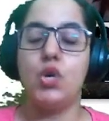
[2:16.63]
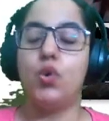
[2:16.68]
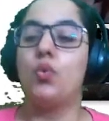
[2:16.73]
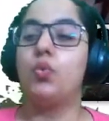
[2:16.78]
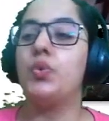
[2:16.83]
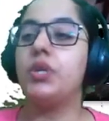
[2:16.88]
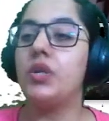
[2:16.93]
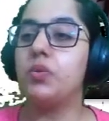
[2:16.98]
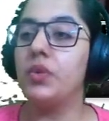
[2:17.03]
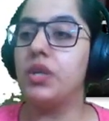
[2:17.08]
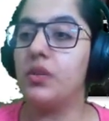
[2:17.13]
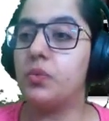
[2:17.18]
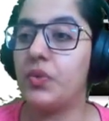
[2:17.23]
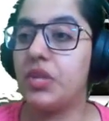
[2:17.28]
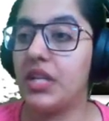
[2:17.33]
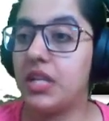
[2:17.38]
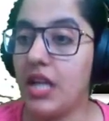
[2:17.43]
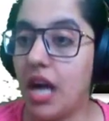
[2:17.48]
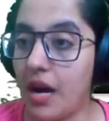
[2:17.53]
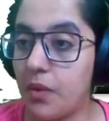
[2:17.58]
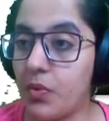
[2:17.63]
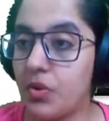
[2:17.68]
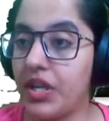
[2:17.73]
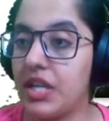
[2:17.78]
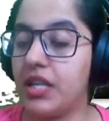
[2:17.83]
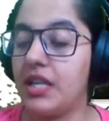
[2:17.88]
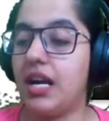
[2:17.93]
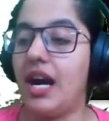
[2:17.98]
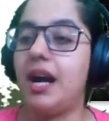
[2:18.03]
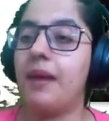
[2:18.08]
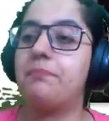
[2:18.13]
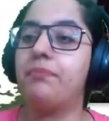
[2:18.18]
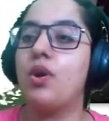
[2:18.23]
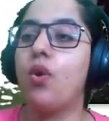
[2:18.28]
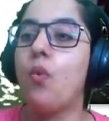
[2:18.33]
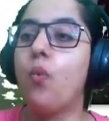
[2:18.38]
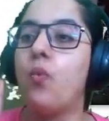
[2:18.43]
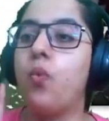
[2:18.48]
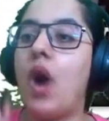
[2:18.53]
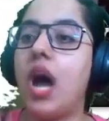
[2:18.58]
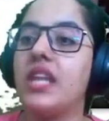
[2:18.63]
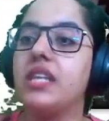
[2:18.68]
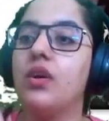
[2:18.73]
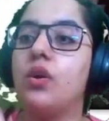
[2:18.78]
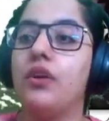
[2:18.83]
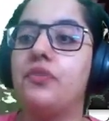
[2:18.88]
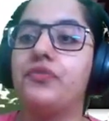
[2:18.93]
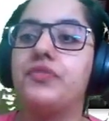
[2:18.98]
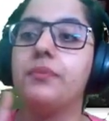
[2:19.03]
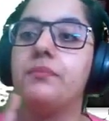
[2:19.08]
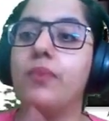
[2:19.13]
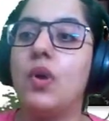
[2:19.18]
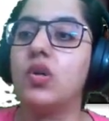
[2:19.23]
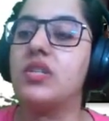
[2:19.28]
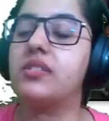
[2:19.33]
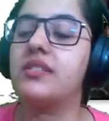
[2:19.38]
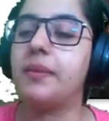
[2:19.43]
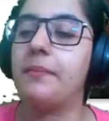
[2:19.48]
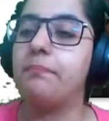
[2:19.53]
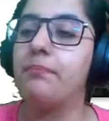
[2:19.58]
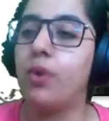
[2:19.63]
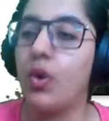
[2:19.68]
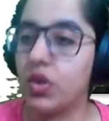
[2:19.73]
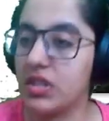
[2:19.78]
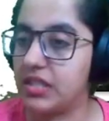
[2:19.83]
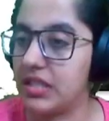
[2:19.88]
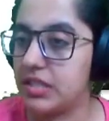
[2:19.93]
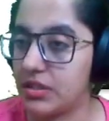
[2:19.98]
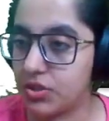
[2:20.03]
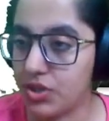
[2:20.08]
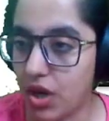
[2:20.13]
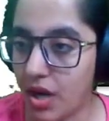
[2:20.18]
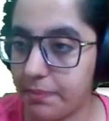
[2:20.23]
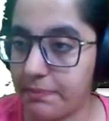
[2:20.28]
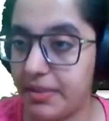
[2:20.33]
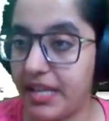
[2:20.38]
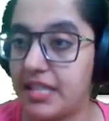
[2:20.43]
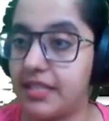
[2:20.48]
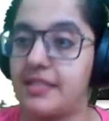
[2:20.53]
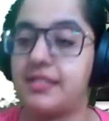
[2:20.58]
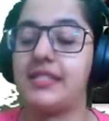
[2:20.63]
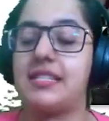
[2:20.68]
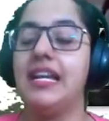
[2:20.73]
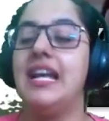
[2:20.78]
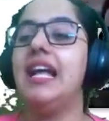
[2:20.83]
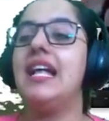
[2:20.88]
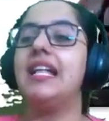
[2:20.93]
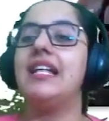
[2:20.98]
We will be covering up one of the most important topics